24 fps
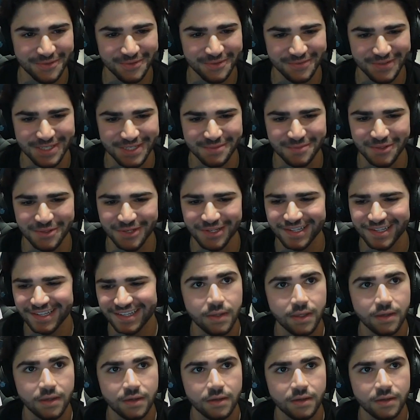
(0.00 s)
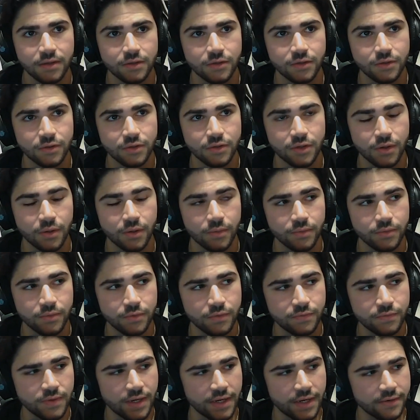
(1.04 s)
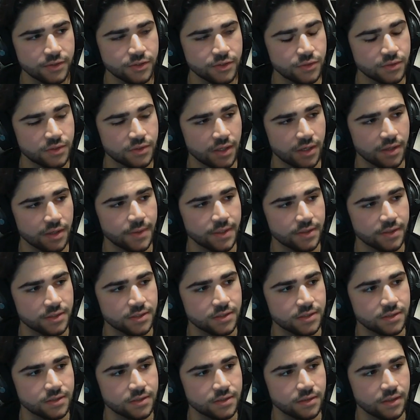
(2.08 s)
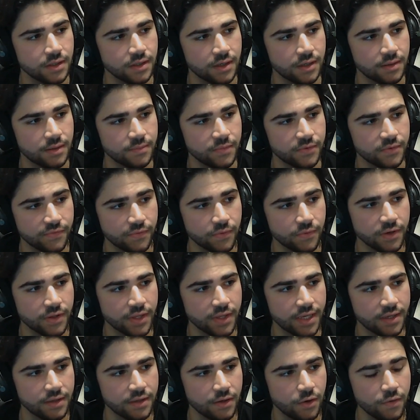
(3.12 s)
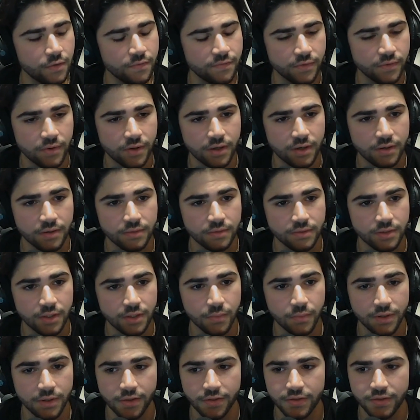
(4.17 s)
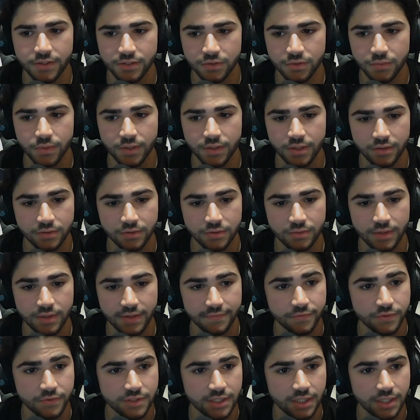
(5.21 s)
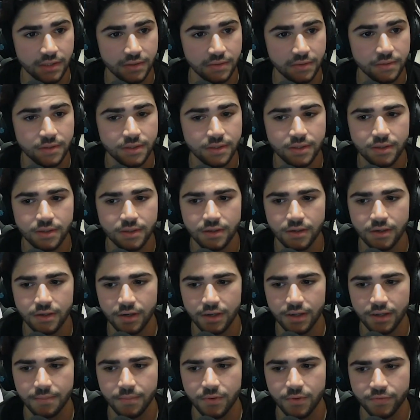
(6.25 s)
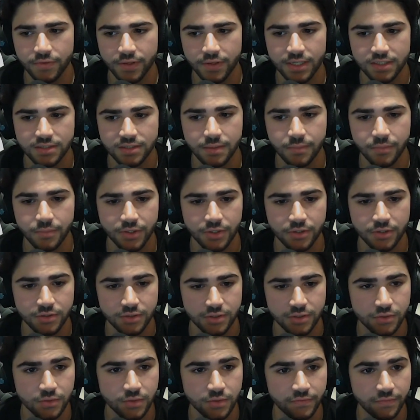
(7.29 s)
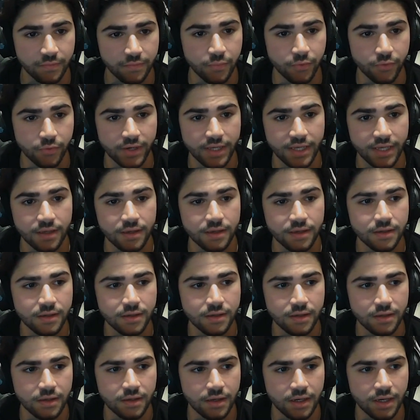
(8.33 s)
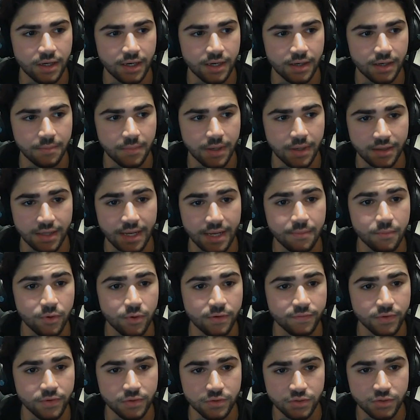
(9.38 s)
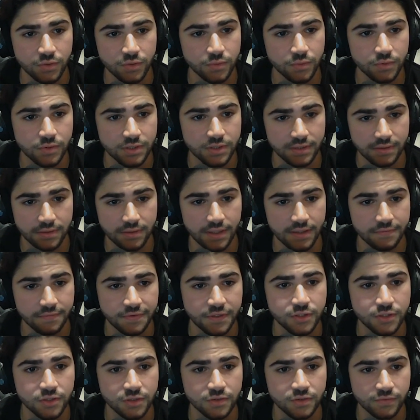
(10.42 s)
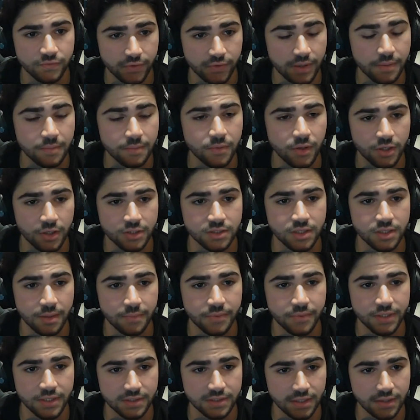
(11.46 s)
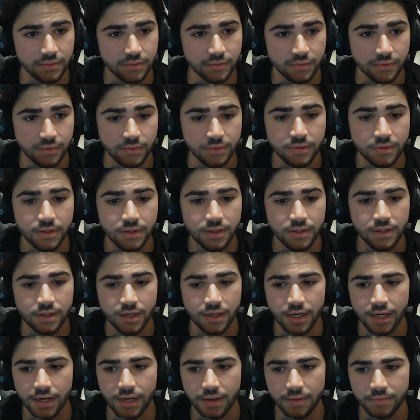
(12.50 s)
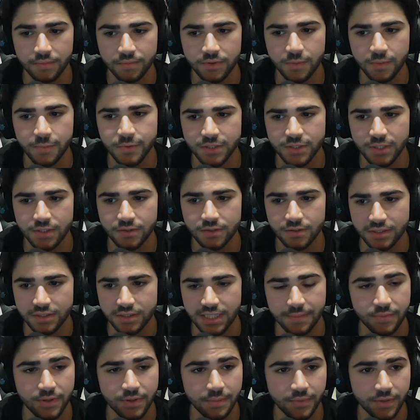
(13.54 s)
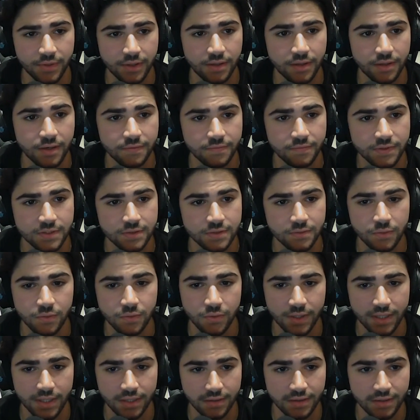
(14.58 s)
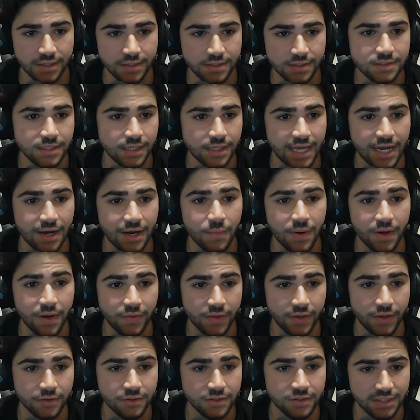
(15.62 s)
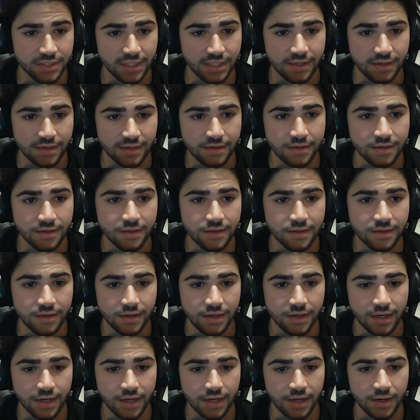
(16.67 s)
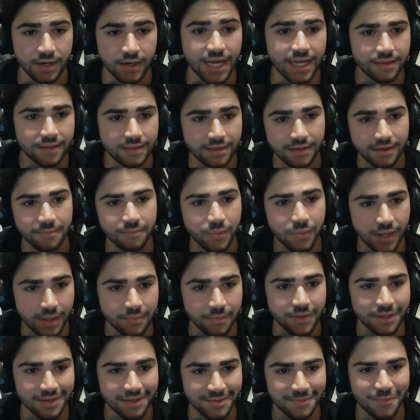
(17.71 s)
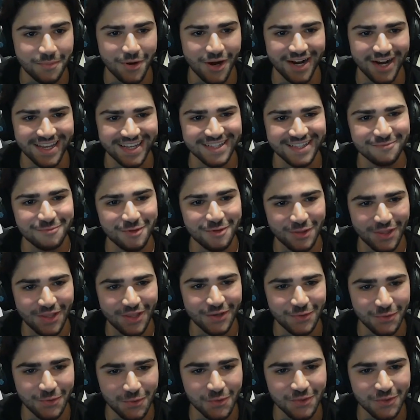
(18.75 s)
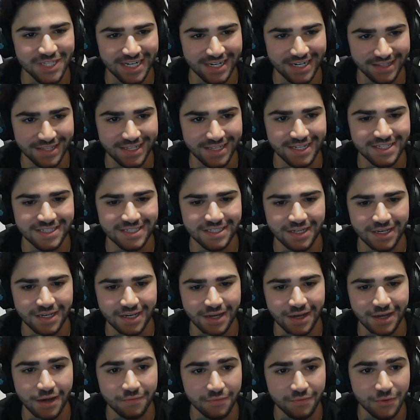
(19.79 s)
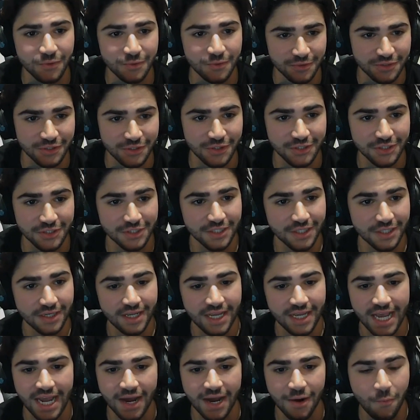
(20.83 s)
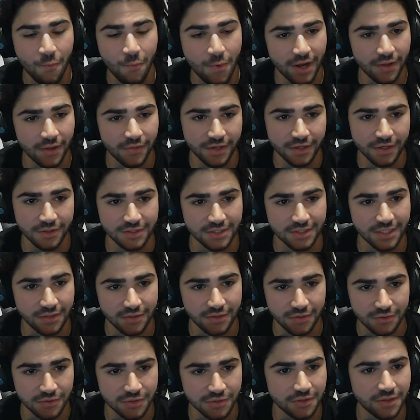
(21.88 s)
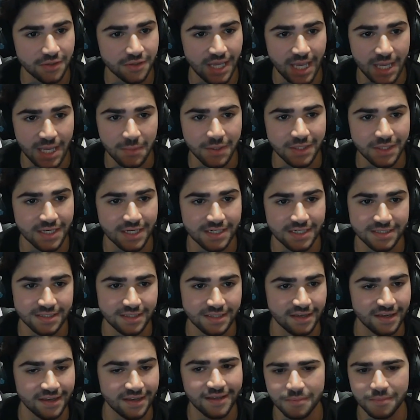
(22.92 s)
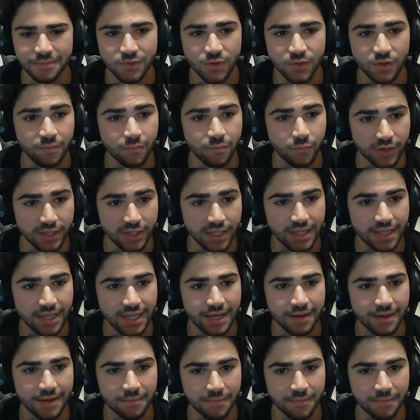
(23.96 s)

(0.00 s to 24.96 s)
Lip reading: Facebook. I heard you talk about this before, that overall, one of the things you want to do at Vercel over the next couple of years is sort of bring a lot more of those tools and features from large companies like Google. The particular example I'm thinking of is Google Analytics and how well they understand not the public product, but Google's analytics of Google search, how well they understand the user, the A/B testing, sort of bringing that